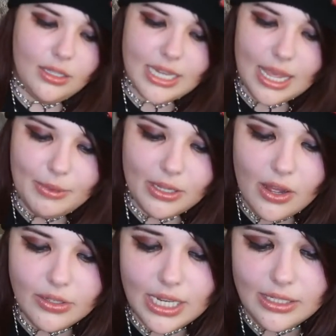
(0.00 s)
table of
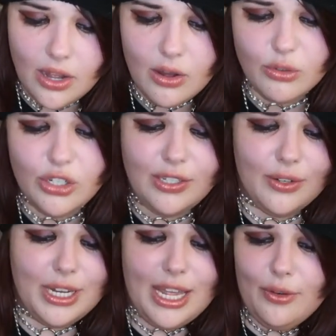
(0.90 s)
contents. Oh, she's
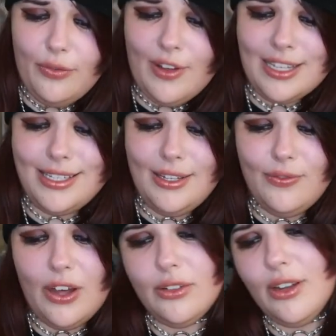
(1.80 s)
done it in a fancy
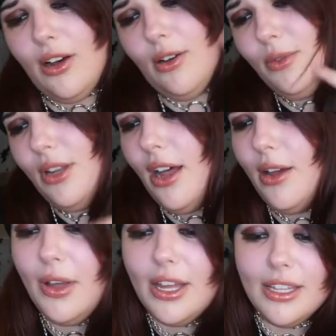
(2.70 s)
font. Oh
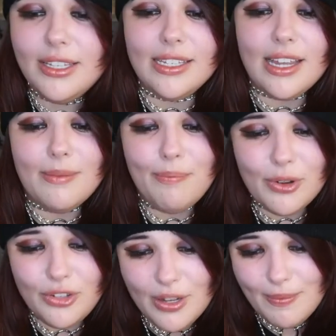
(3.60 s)
no, this is going to
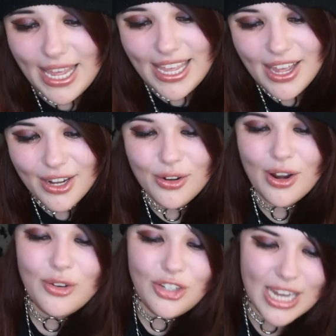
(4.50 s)
butcher me.
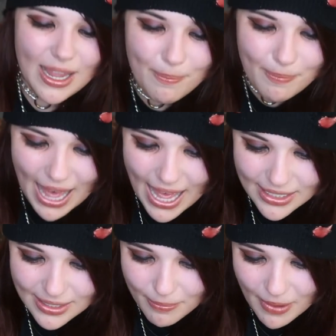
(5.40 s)
Crochet
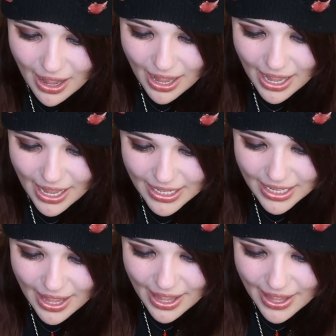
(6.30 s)
Bat by...
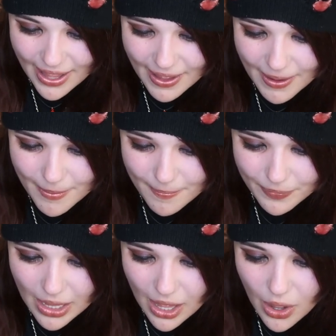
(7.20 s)

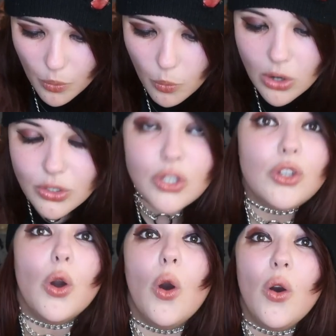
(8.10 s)
Wand
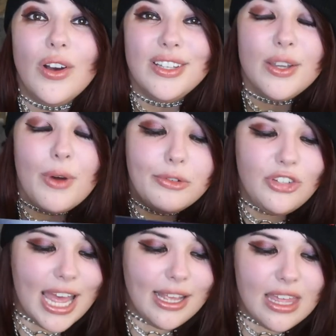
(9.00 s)
and Hook, so I'll
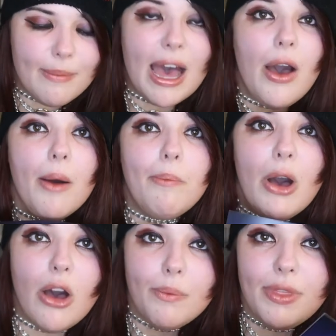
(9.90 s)
check them out. I'll
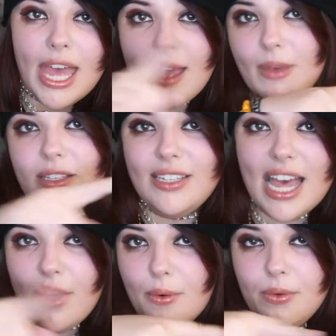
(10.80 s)
pop them
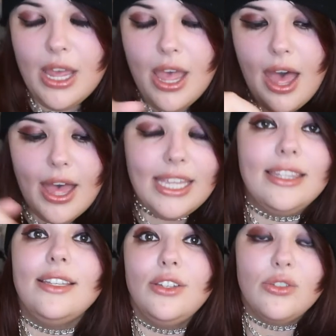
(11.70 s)
down
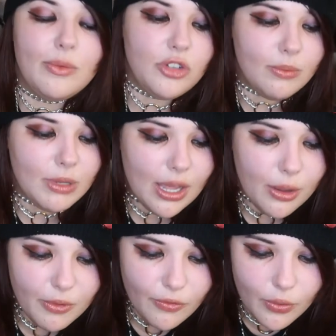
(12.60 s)
in the description
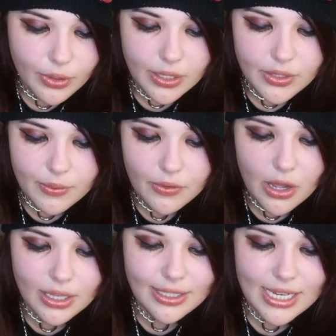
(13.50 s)
below before you. So we've
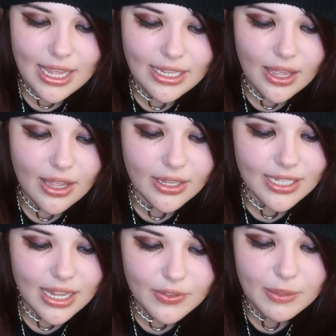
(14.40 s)
got a
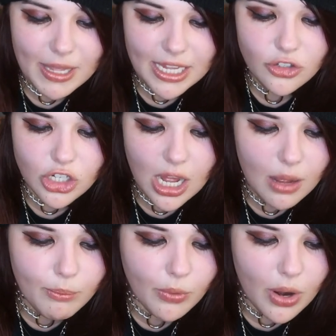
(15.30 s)
safety pin
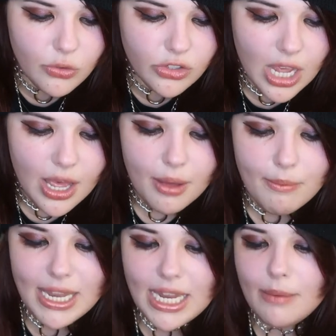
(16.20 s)
charm brooch,
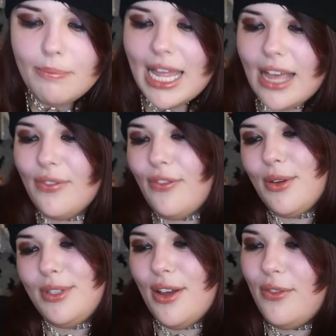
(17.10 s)
mini black
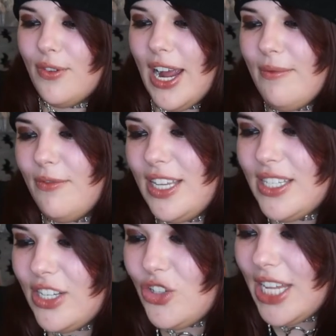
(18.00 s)
photo frame,
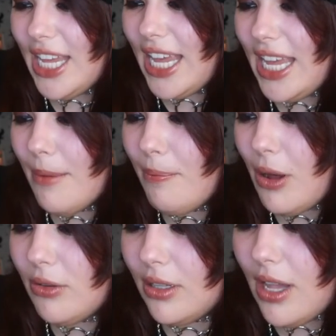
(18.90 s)
vintage key,
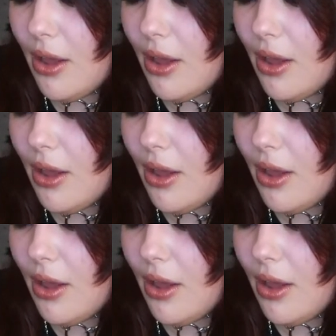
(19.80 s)
bottle